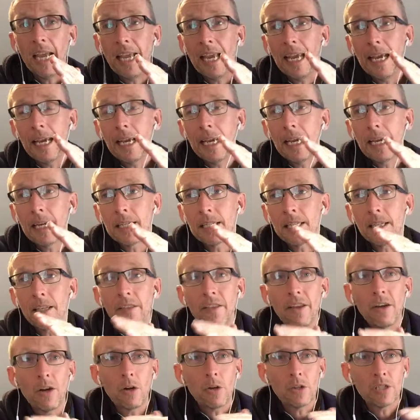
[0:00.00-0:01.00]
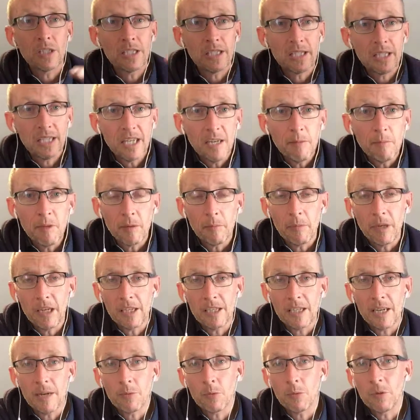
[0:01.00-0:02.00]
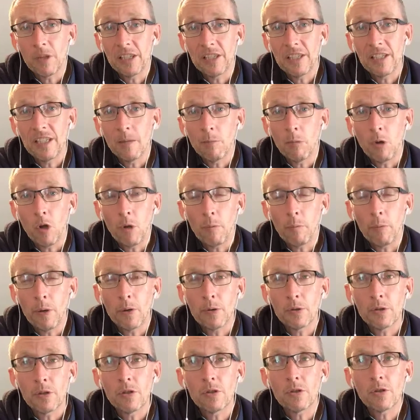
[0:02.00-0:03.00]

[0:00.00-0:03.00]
and they're skimming many times when they see a blog post.